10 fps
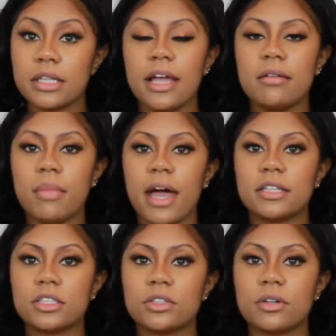and
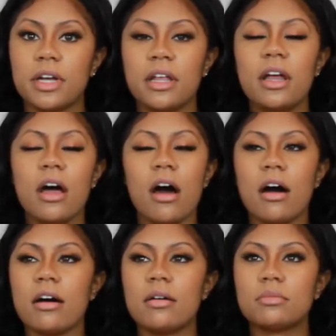master it.
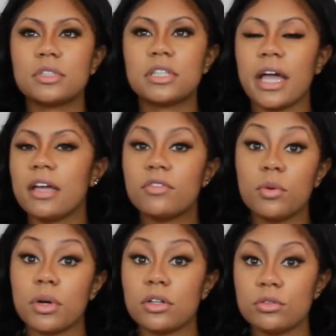Say if
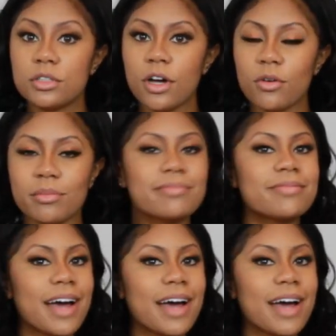you want to do soap,